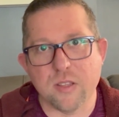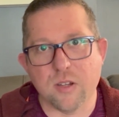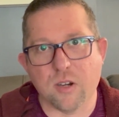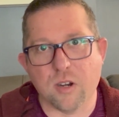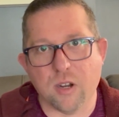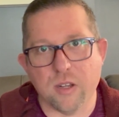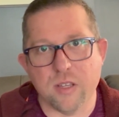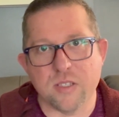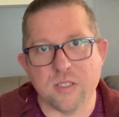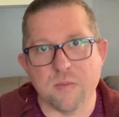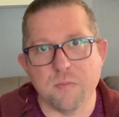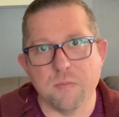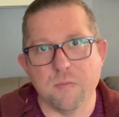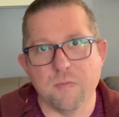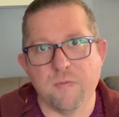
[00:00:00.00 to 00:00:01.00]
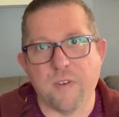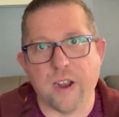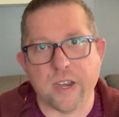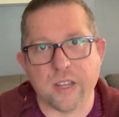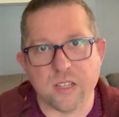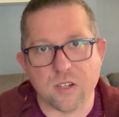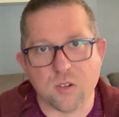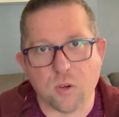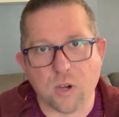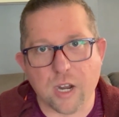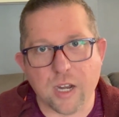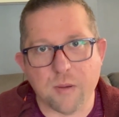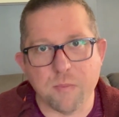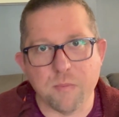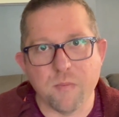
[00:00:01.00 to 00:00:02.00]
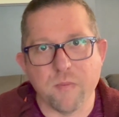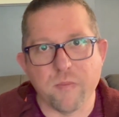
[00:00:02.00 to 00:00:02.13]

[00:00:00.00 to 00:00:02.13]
There is violent crime.